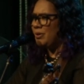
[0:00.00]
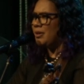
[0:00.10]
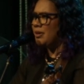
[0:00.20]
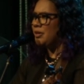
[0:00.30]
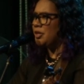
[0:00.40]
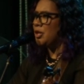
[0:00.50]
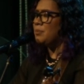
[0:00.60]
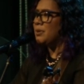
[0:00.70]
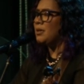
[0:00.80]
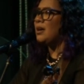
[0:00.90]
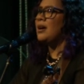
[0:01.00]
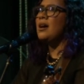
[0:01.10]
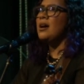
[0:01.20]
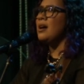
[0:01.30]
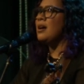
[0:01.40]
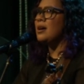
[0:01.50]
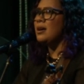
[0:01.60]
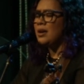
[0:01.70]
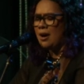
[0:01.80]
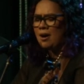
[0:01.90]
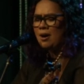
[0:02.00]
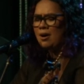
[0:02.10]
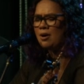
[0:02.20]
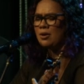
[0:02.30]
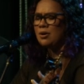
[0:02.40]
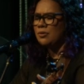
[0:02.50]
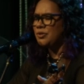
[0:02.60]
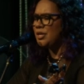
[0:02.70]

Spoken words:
but the blood of